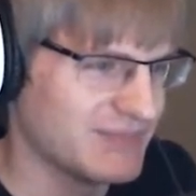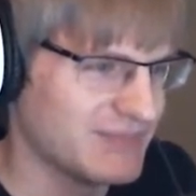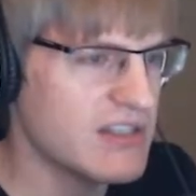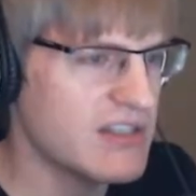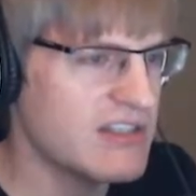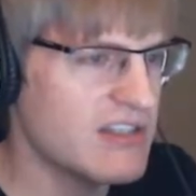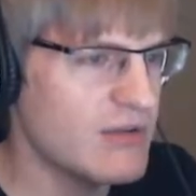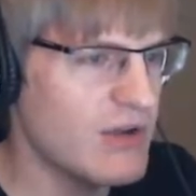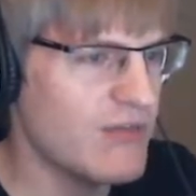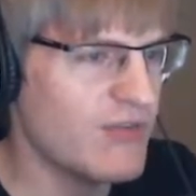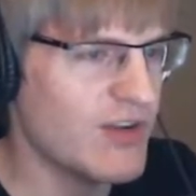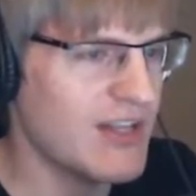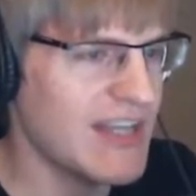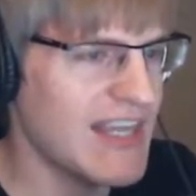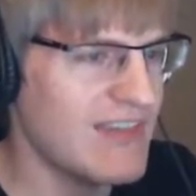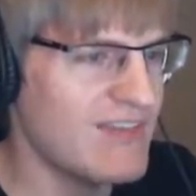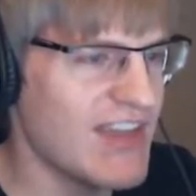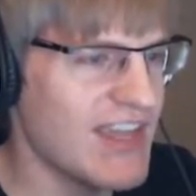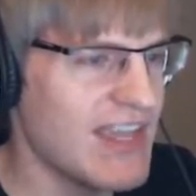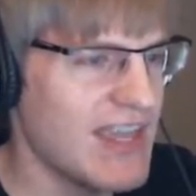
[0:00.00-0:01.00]
So if we're
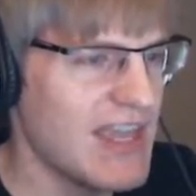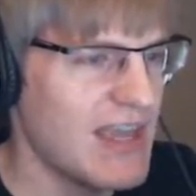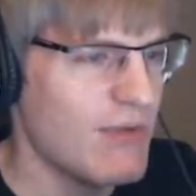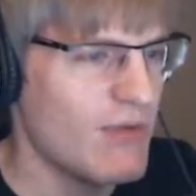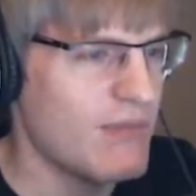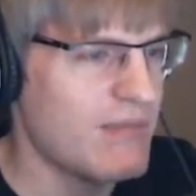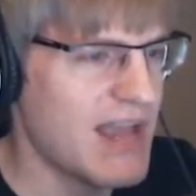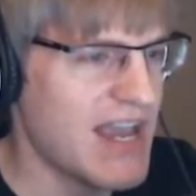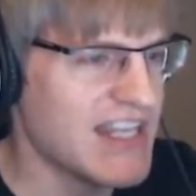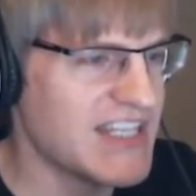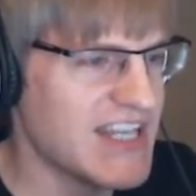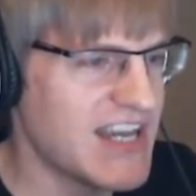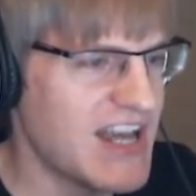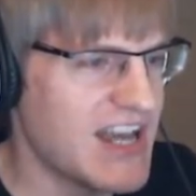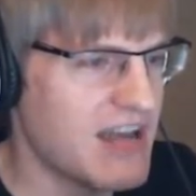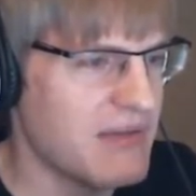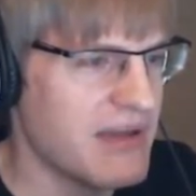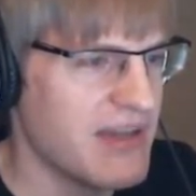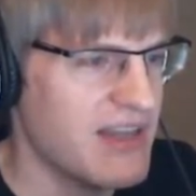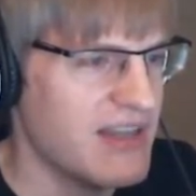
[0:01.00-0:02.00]
leaving, well, my
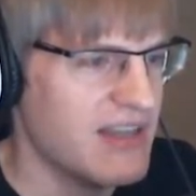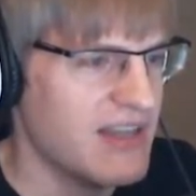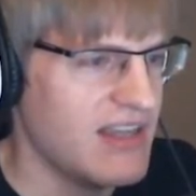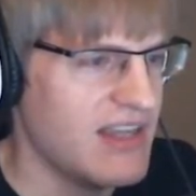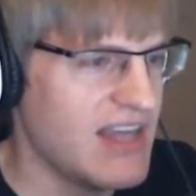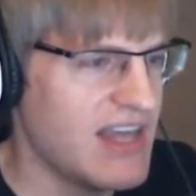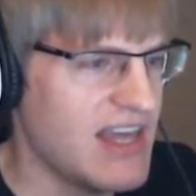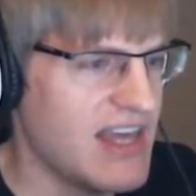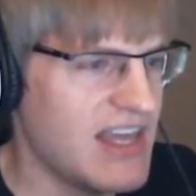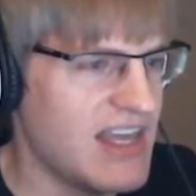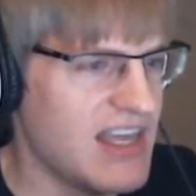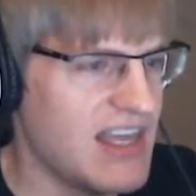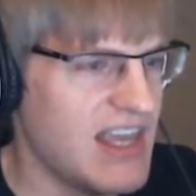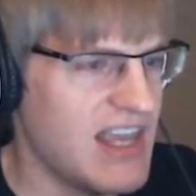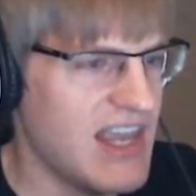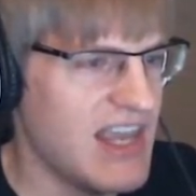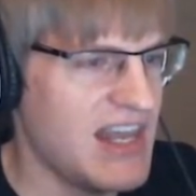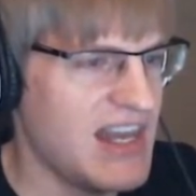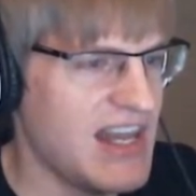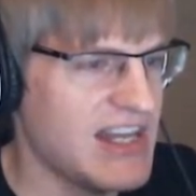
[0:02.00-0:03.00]
job,
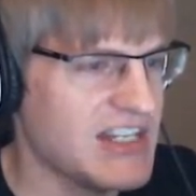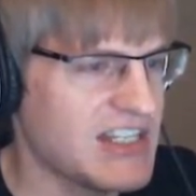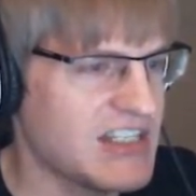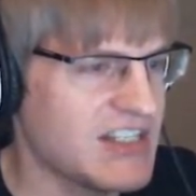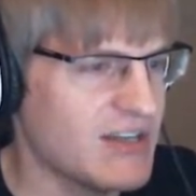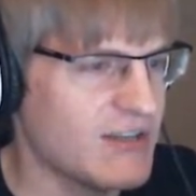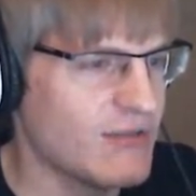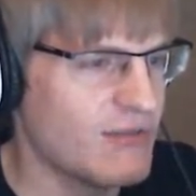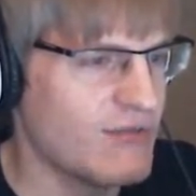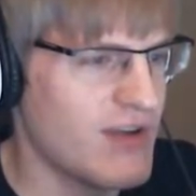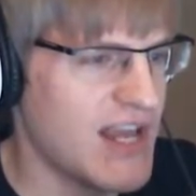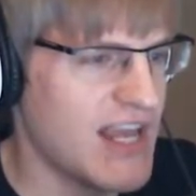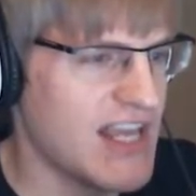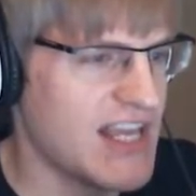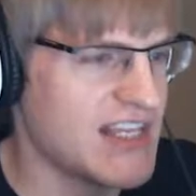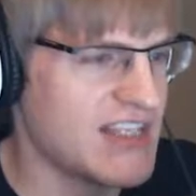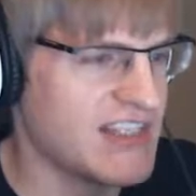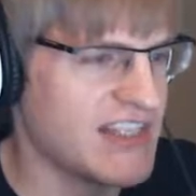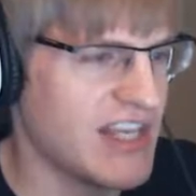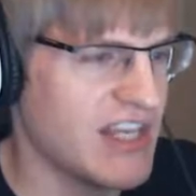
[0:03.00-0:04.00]
I just got a
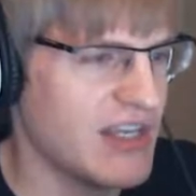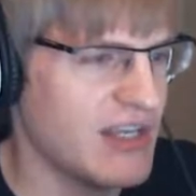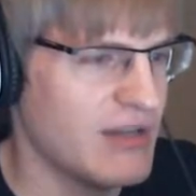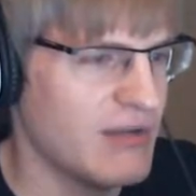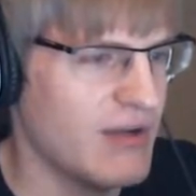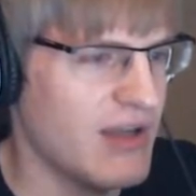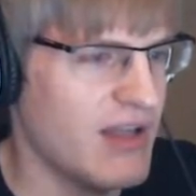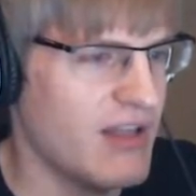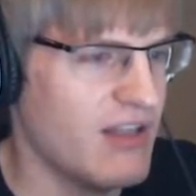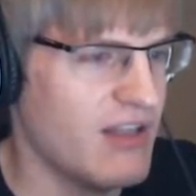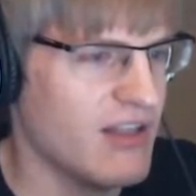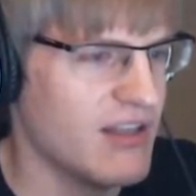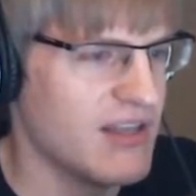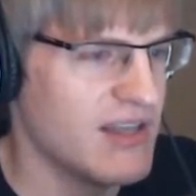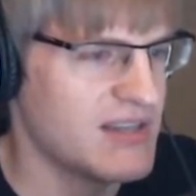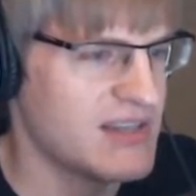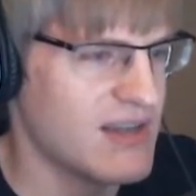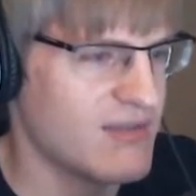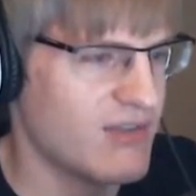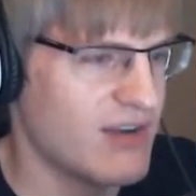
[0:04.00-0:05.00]
raise. Well,
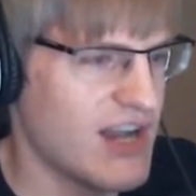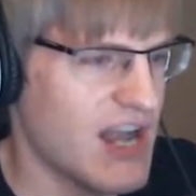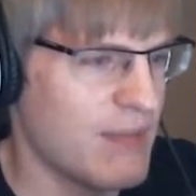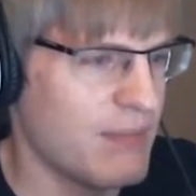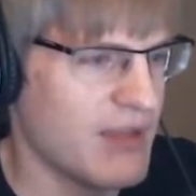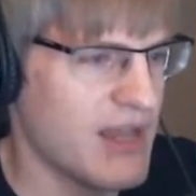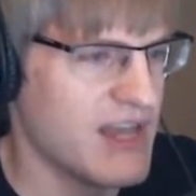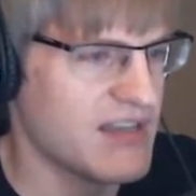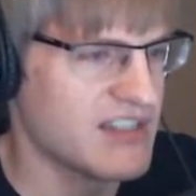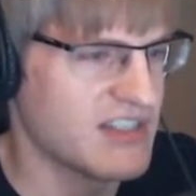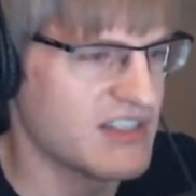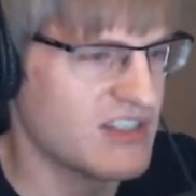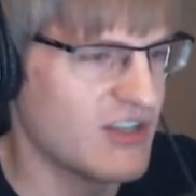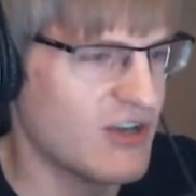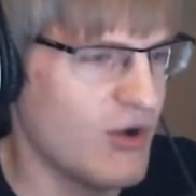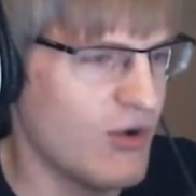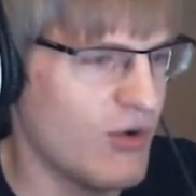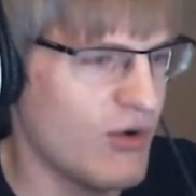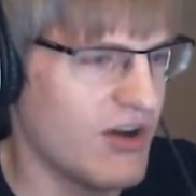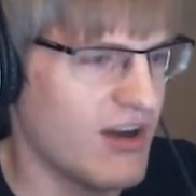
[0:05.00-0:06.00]
guess every apple has its
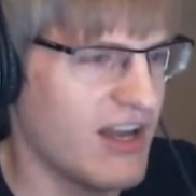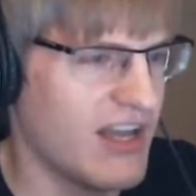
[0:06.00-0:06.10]
core.